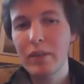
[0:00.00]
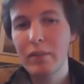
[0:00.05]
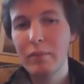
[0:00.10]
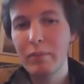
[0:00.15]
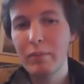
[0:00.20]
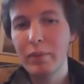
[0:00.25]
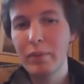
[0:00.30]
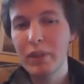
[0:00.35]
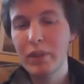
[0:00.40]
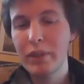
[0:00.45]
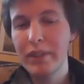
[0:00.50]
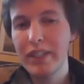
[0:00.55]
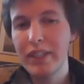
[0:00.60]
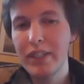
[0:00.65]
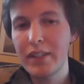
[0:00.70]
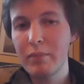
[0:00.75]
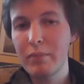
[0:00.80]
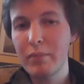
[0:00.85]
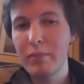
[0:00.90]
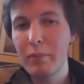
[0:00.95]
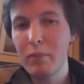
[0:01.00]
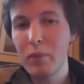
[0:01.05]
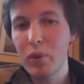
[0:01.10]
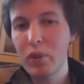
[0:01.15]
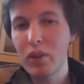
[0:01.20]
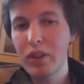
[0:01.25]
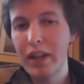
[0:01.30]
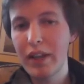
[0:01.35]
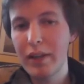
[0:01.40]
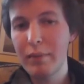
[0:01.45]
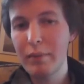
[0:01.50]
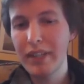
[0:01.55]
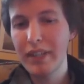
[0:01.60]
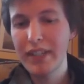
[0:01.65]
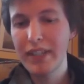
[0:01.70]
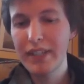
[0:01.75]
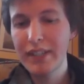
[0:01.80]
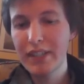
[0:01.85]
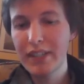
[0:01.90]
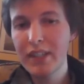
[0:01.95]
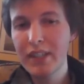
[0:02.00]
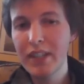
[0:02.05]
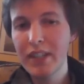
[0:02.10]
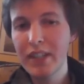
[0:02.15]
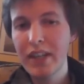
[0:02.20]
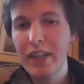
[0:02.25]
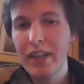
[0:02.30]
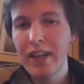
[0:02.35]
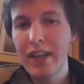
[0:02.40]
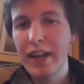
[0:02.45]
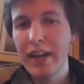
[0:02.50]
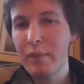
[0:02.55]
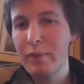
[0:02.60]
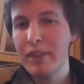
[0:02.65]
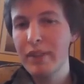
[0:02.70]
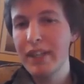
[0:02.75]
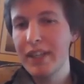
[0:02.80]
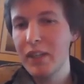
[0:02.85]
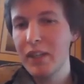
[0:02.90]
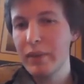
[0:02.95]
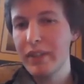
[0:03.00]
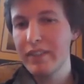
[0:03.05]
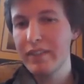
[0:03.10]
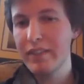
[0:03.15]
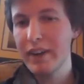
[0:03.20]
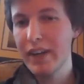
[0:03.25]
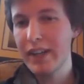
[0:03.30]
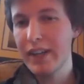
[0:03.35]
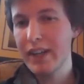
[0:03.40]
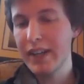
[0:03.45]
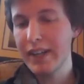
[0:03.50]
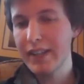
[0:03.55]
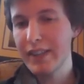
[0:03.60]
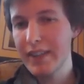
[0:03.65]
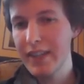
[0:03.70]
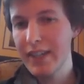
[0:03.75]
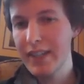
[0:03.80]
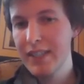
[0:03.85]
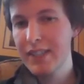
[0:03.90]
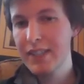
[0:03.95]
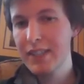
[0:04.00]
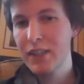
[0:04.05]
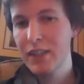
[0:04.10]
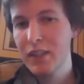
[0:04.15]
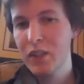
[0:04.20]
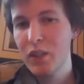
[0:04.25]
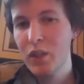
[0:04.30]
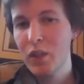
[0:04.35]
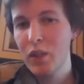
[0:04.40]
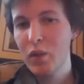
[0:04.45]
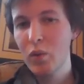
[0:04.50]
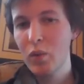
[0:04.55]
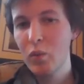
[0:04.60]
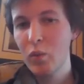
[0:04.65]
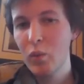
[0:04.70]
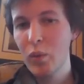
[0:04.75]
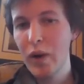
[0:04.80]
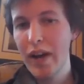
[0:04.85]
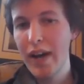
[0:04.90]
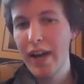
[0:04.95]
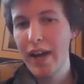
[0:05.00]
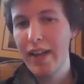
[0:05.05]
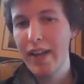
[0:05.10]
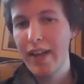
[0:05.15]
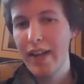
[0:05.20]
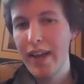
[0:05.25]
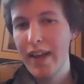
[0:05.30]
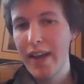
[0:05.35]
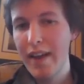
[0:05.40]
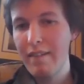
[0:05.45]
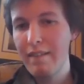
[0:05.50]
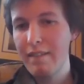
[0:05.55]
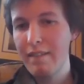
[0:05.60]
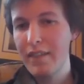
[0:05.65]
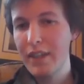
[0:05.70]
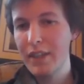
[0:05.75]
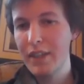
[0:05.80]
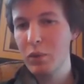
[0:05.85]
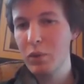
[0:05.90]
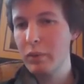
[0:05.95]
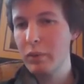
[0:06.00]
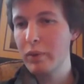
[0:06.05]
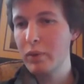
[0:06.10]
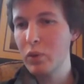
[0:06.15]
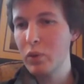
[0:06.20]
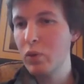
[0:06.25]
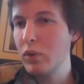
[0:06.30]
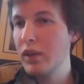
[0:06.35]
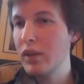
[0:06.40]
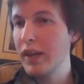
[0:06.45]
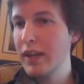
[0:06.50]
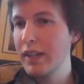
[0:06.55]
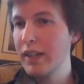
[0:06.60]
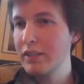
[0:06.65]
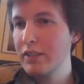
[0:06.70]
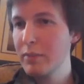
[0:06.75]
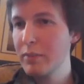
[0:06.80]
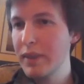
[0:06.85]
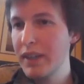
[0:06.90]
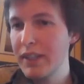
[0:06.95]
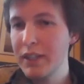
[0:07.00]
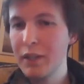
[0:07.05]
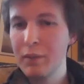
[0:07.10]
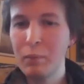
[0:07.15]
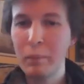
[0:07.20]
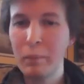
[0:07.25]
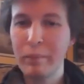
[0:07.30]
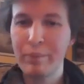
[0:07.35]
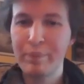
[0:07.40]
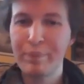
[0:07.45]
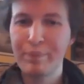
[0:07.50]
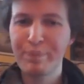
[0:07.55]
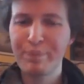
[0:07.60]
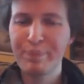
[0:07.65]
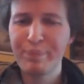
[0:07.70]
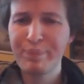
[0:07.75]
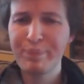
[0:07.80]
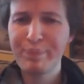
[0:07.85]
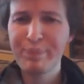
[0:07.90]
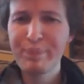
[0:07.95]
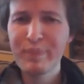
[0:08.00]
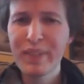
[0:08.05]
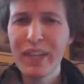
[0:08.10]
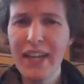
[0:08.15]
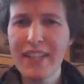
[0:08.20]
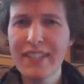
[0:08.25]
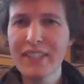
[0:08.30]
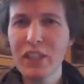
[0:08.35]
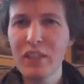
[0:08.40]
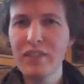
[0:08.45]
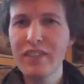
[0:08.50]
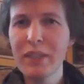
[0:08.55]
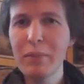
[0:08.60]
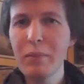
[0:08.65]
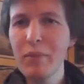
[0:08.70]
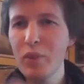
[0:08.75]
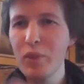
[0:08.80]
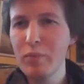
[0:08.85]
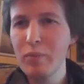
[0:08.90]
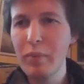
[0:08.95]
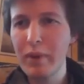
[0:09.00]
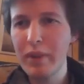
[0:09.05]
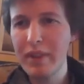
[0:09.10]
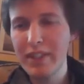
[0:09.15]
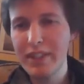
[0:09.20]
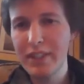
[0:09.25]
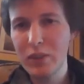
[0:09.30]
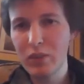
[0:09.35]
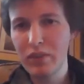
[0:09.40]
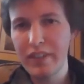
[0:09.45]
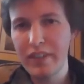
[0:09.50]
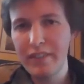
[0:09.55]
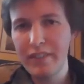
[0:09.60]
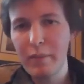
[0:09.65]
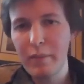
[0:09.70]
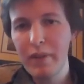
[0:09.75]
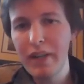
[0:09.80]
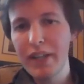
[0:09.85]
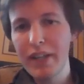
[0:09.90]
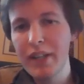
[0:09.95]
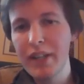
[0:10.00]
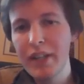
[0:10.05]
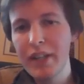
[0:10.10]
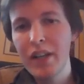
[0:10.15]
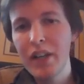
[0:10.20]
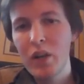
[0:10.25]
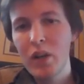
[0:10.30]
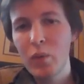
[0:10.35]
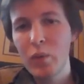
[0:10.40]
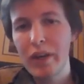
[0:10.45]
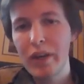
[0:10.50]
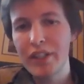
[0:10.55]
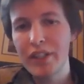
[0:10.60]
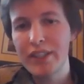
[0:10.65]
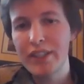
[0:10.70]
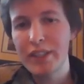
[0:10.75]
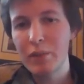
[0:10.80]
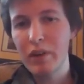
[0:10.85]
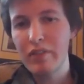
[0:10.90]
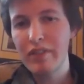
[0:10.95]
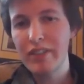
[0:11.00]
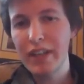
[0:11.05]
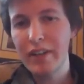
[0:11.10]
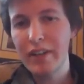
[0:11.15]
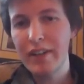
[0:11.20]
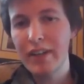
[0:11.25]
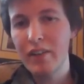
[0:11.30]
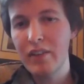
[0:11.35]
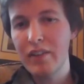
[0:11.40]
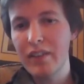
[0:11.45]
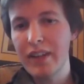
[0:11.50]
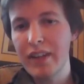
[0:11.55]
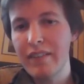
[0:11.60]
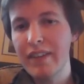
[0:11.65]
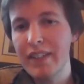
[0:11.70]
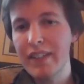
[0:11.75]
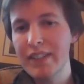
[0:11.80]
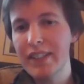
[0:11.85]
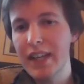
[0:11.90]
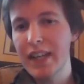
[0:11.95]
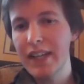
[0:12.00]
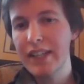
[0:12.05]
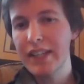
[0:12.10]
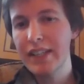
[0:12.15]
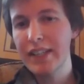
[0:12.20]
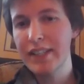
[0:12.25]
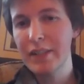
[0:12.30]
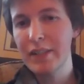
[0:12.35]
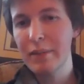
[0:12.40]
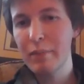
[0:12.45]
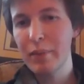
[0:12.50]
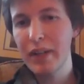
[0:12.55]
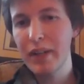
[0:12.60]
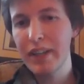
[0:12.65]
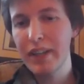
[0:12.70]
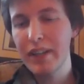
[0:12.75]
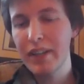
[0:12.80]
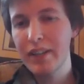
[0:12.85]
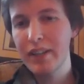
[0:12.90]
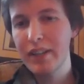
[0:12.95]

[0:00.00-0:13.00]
between my model and my data. And in particular, we define it like this, where f is what we call a discriminator. And so for some of you, probably this is already familiar, where you can see what I've down here on the left-hand side is simply